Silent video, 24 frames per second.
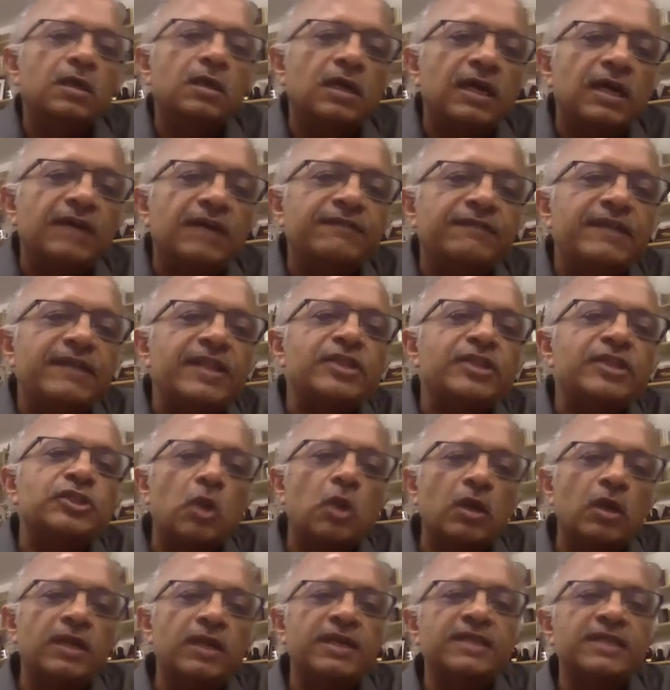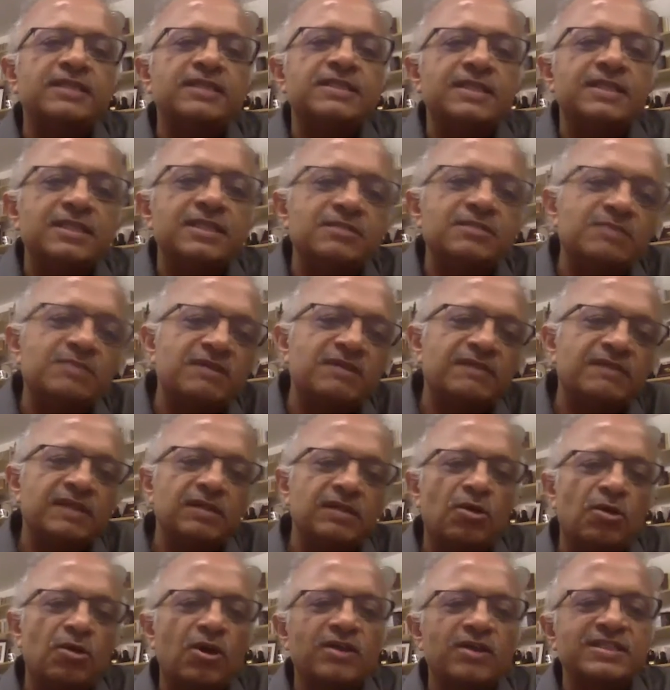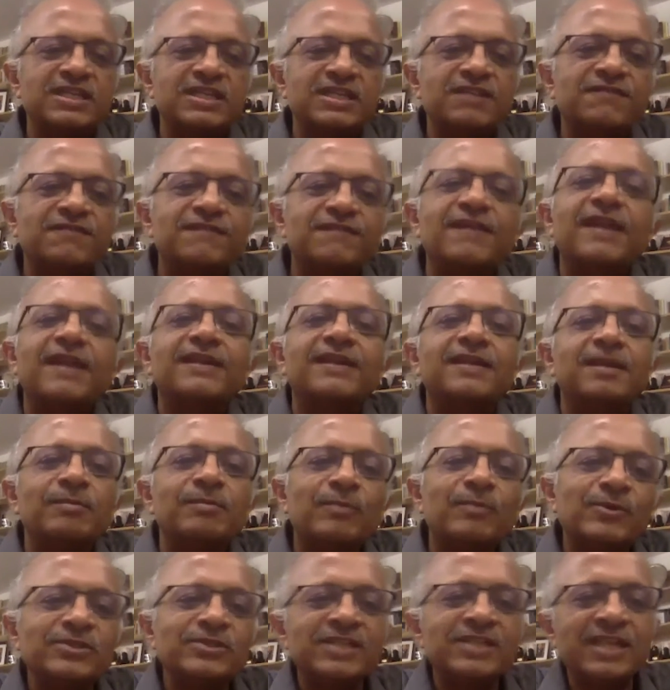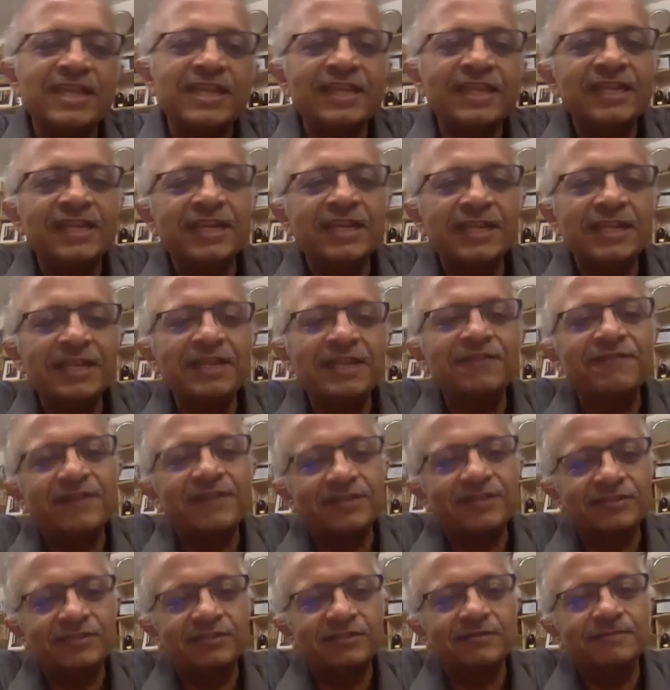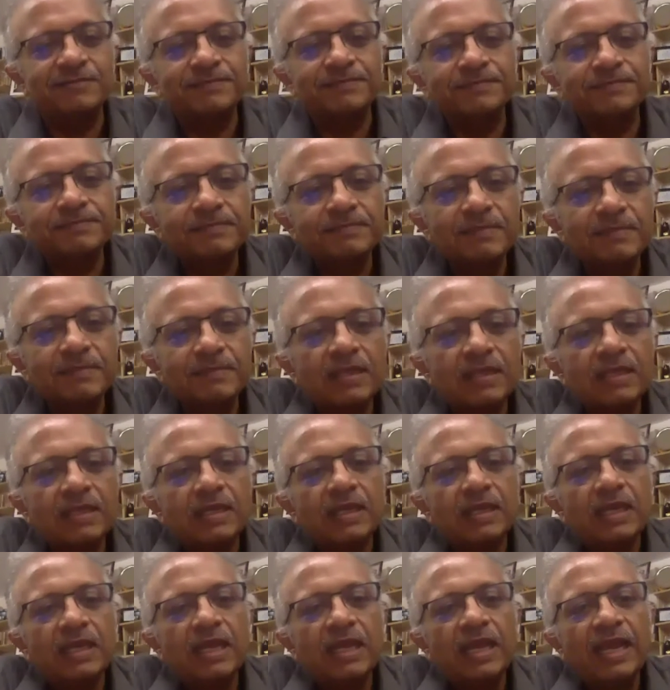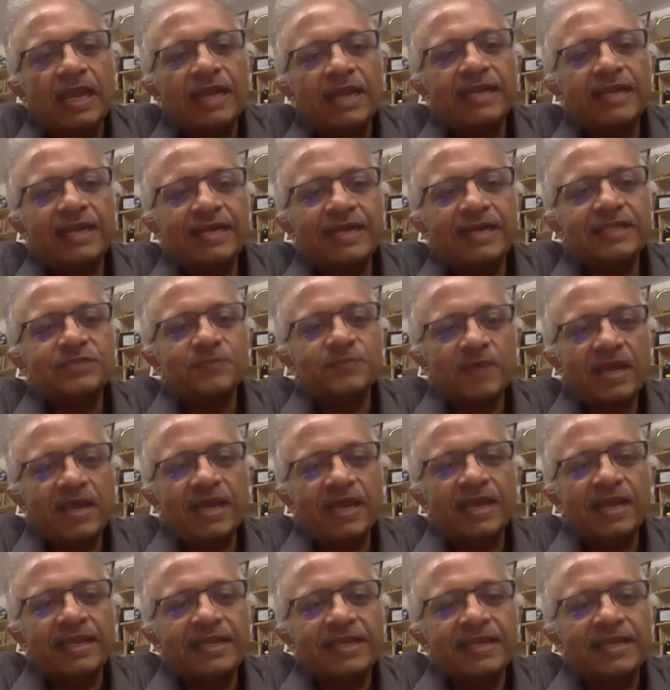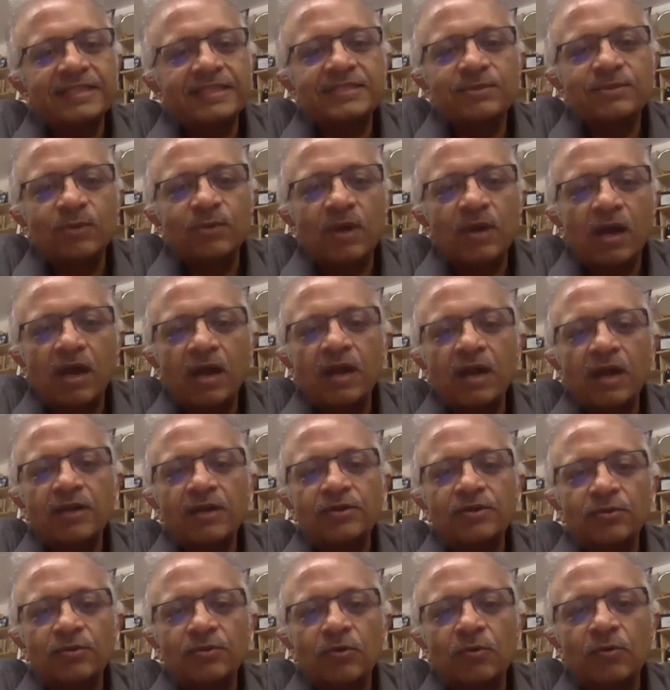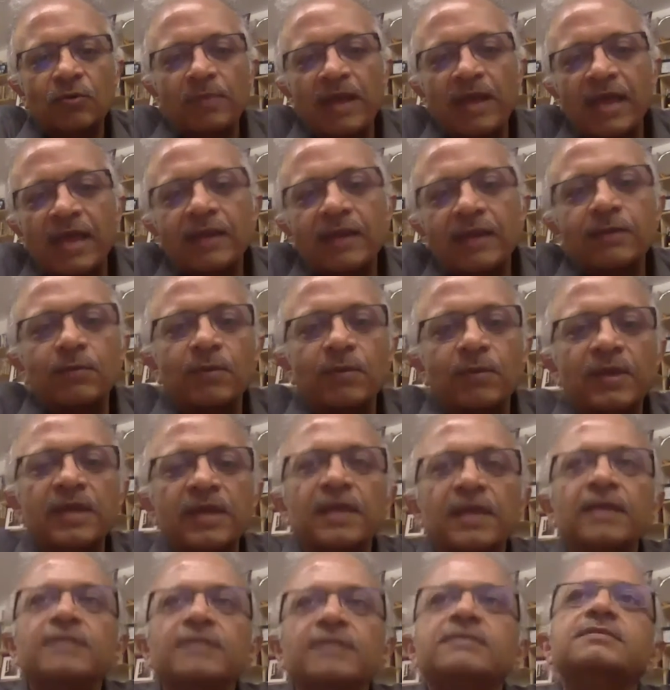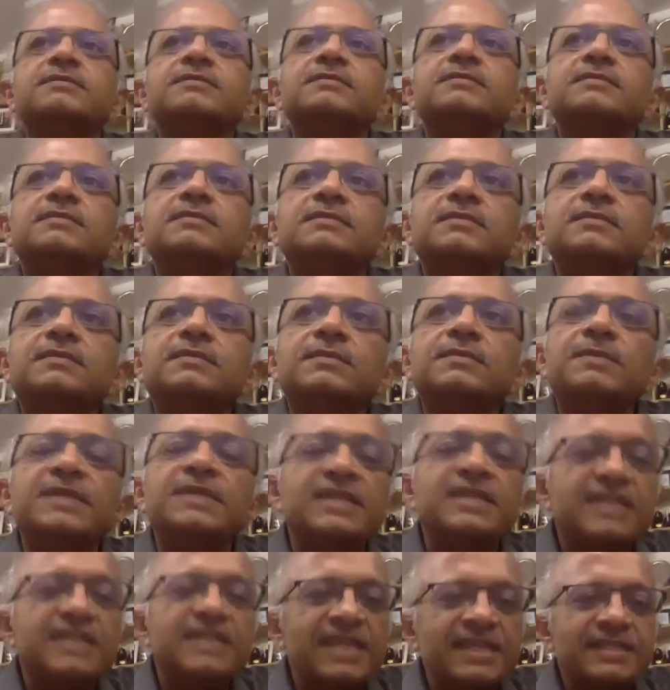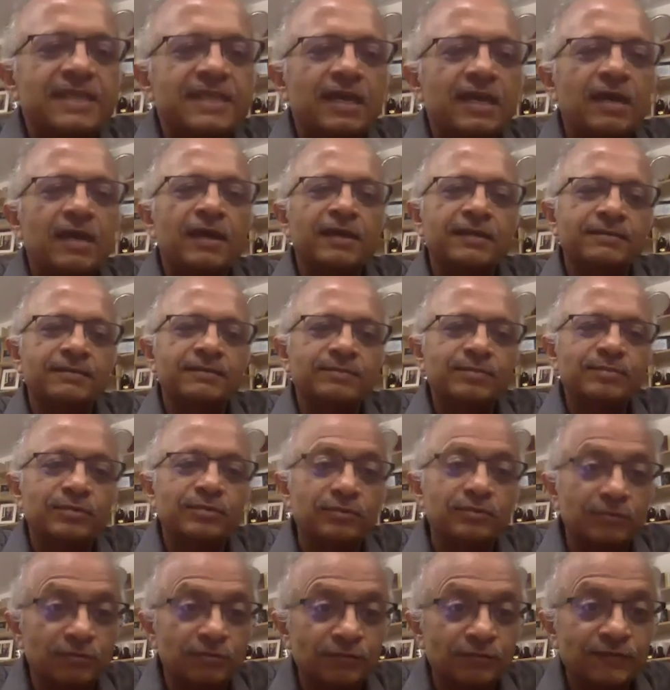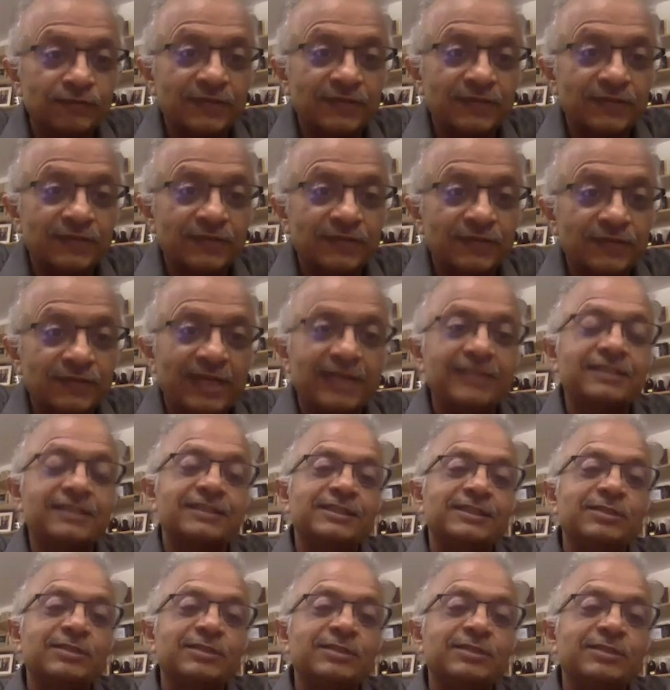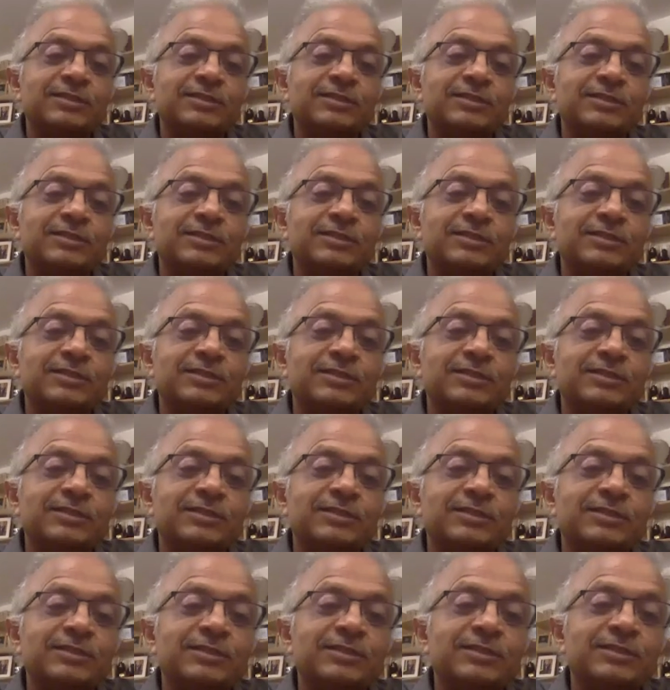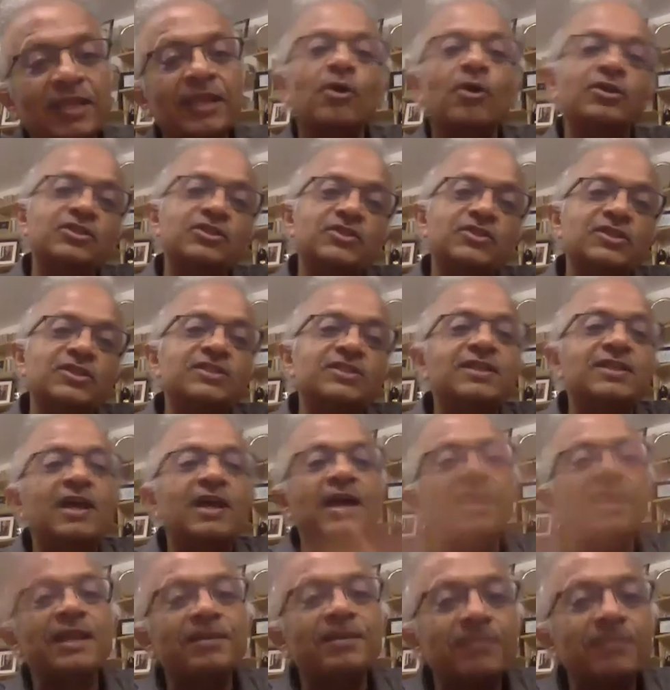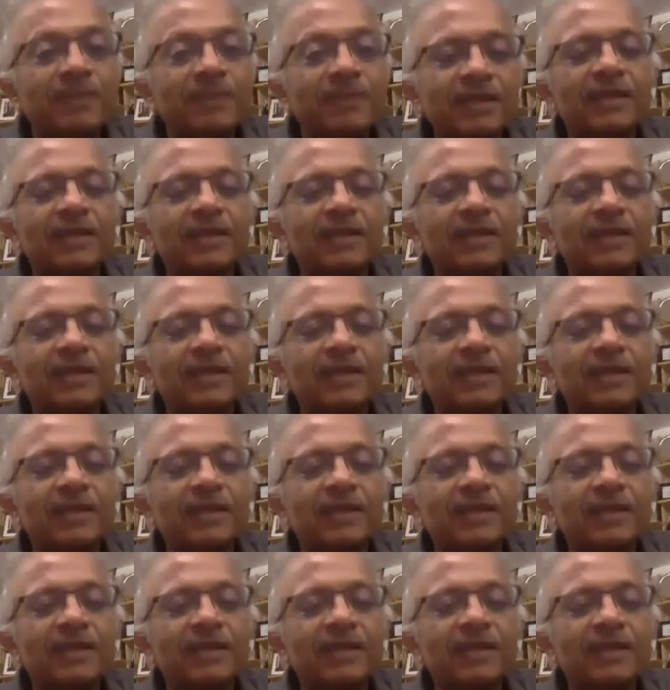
a very short distance between cause and effect, and mostly in a linear fashion. And that is why it's so hard to go back with data and prove that systems change is happening, or just the